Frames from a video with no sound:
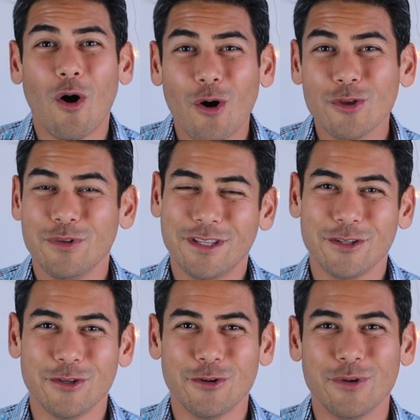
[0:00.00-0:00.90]
all you need to
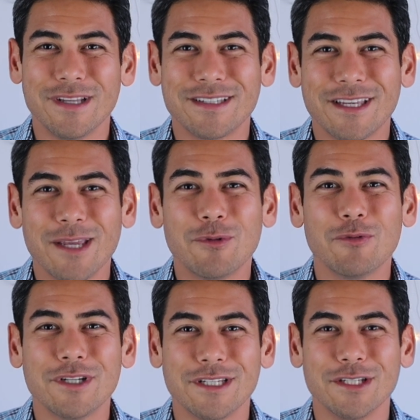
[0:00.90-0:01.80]
do is keep the
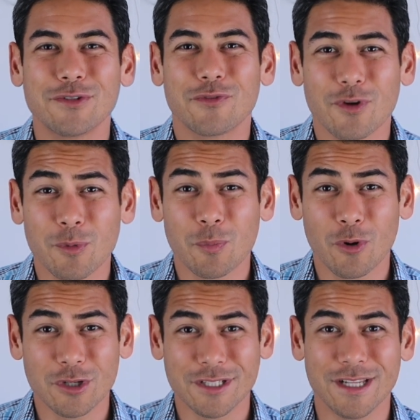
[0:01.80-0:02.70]
receipts from your
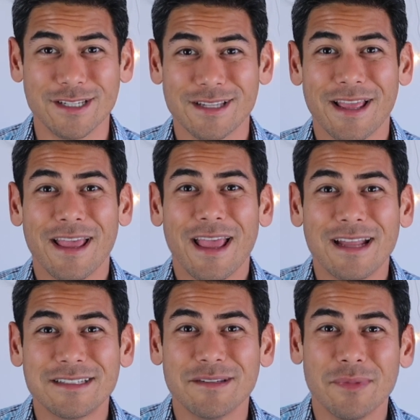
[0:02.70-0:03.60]
purchases
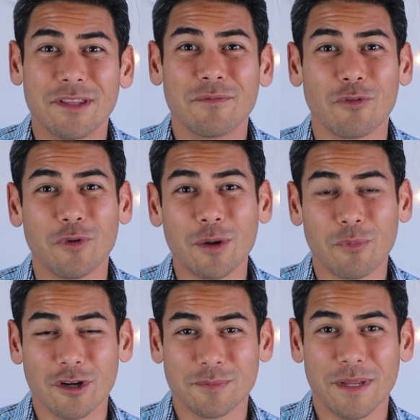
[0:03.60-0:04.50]
and submit them for
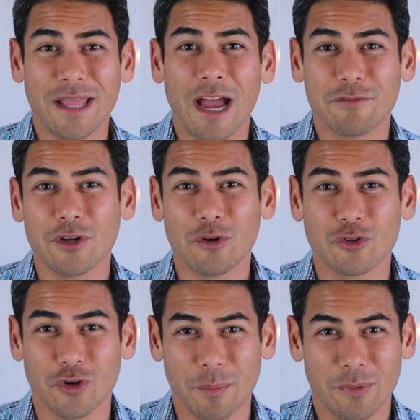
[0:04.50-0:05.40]
reimbursement after your
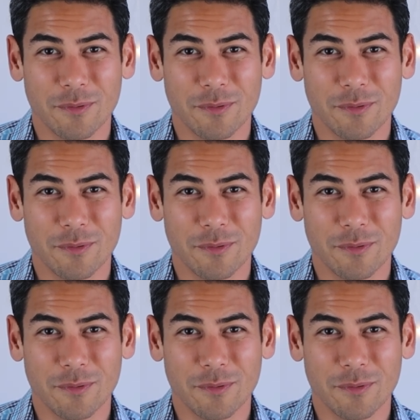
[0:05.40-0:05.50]
trip.